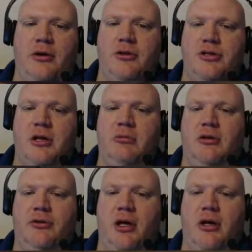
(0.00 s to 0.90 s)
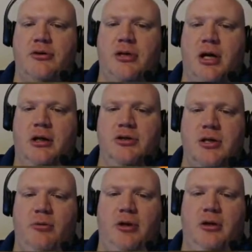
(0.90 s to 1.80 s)
out and do the same thing on the other side, because
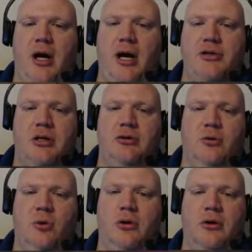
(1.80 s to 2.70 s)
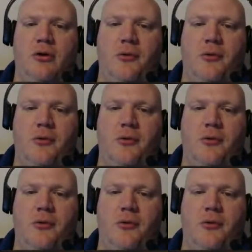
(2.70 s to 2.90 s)
that will be glass and a door.